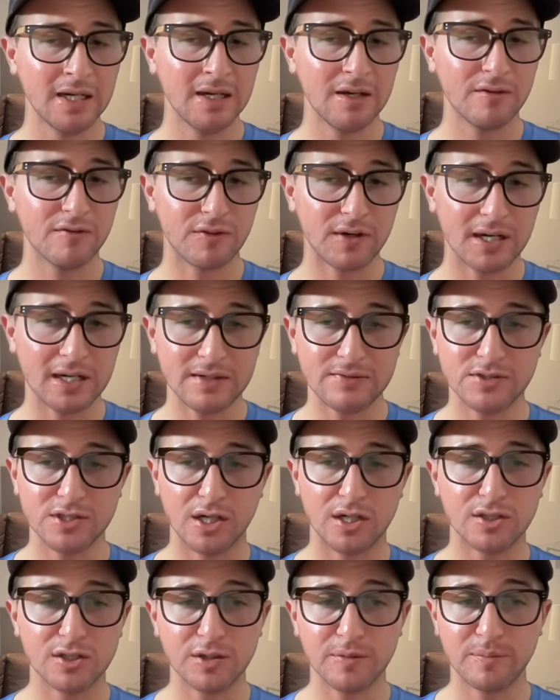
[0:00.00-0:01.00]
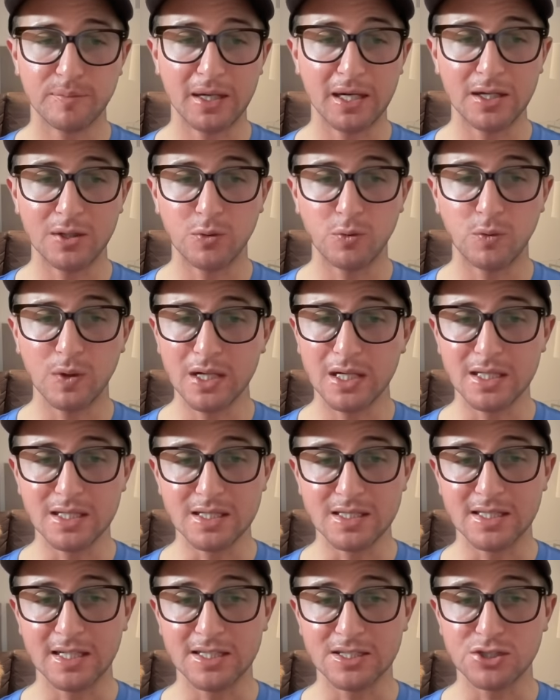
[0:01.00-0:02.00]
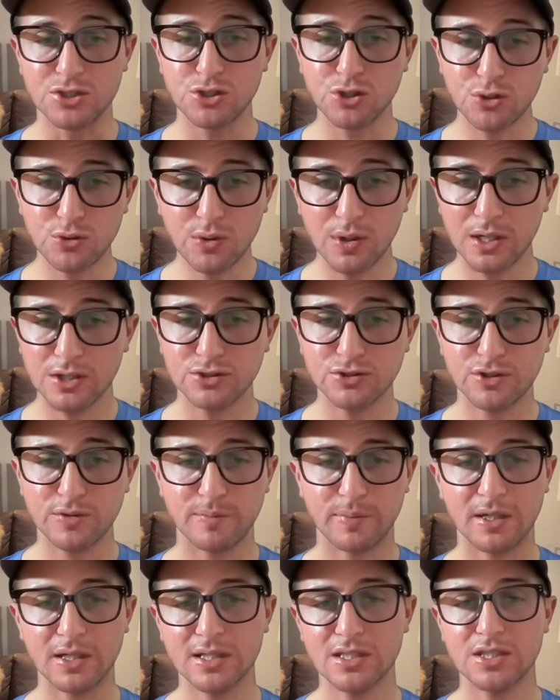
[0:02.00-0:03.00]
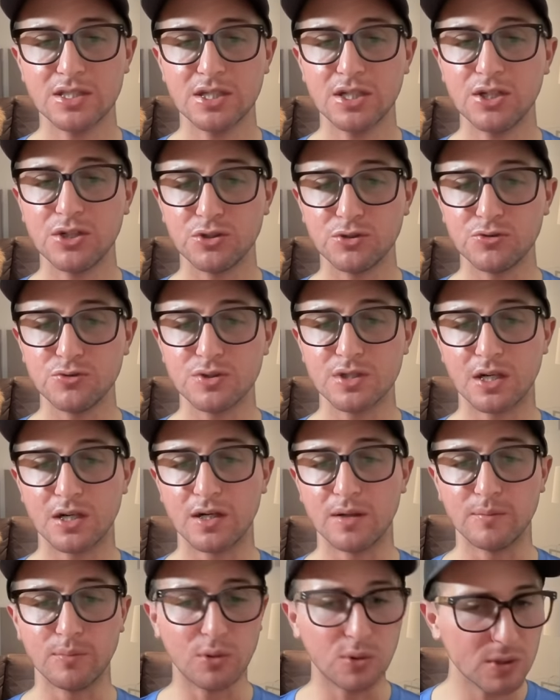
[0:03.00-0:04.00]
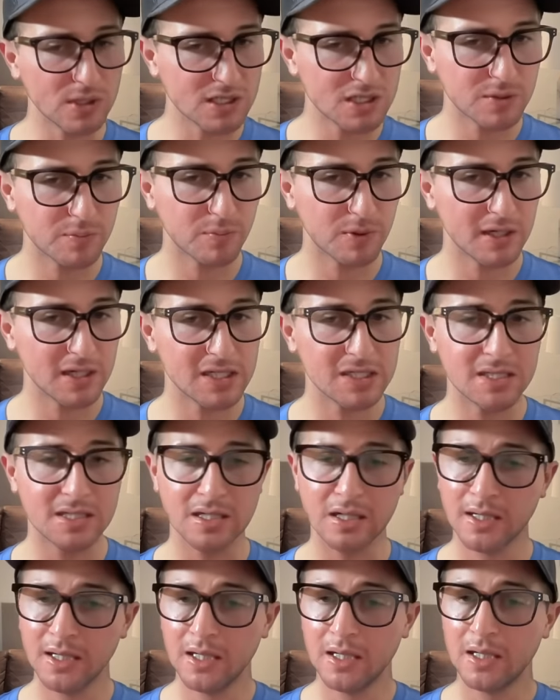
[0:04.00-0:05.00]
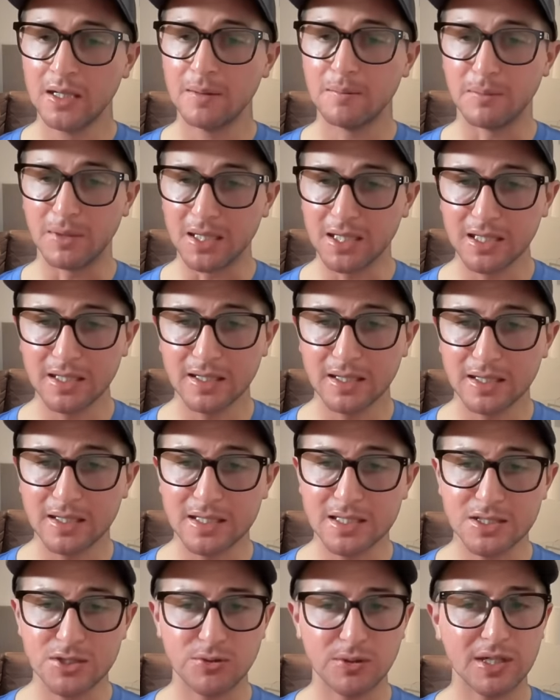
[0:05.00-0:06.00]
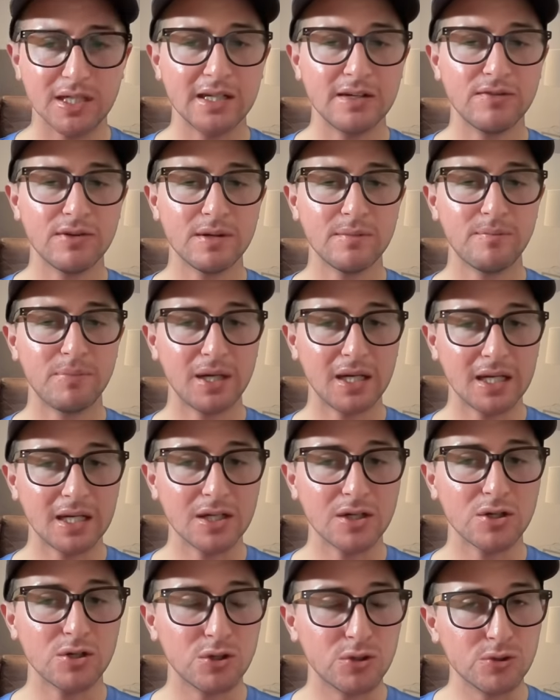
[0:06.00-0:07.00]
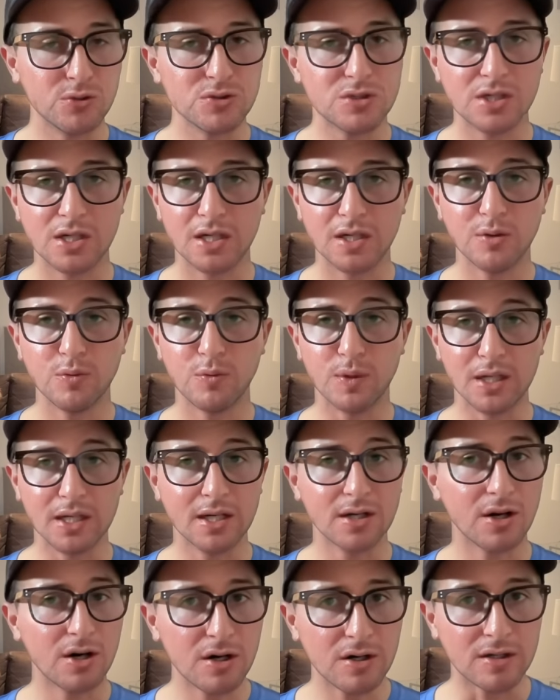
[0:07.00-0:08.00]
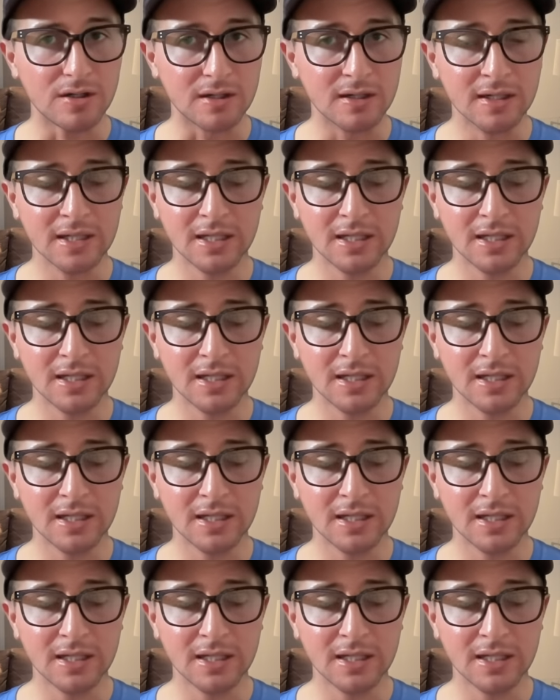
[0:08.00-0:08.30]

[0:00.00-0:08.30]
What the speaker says: $5 bet wins. That's $200 to use on point spreads, money lines. You can even pick who's going to win it all.